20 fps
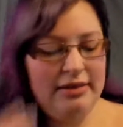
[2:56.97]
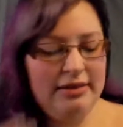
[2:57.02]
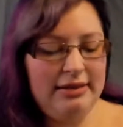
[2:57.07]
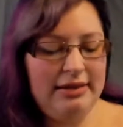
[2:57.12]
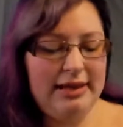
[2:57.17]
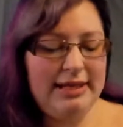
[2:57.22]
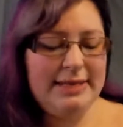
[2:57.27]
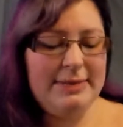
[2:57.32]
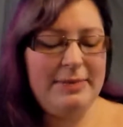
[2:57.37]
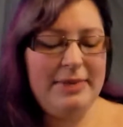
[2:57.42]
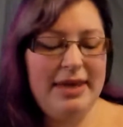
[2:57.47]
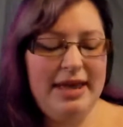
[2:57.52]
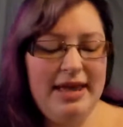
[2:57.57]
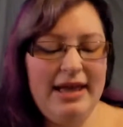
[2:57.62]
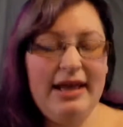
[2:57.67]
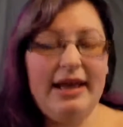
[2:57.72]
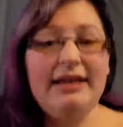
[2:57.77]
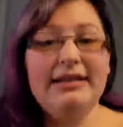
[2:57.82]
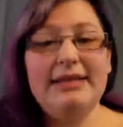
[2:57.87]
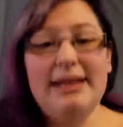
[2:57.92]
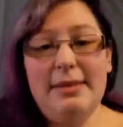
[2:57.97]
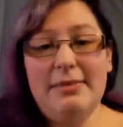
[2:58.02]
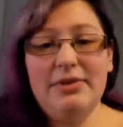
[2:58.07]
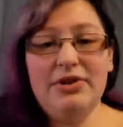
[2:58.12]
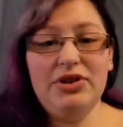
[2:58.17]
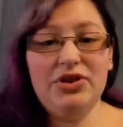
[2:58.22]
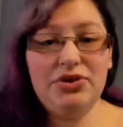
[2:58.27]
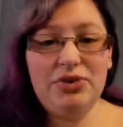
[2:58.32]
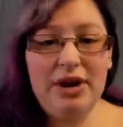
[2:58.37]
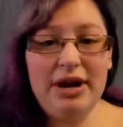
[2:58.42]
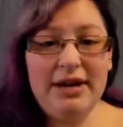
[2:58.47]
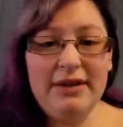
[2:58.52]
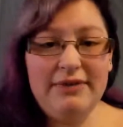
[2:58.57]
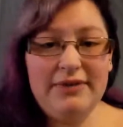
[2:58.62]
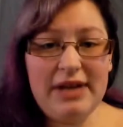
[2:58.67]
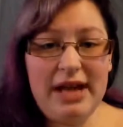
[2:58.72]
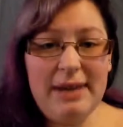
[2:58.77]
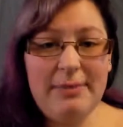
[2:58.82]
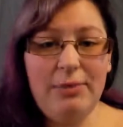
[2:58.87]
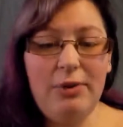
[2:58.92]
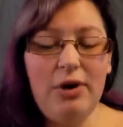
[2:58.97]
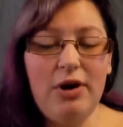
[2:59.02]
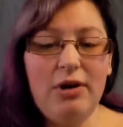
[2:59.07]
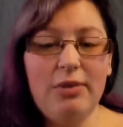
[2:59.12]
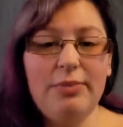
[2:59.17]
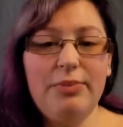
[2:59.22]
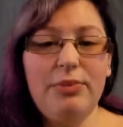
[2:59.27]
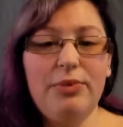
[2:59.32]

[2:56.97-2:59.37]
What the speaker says: Thus being a demonstrative type LARP,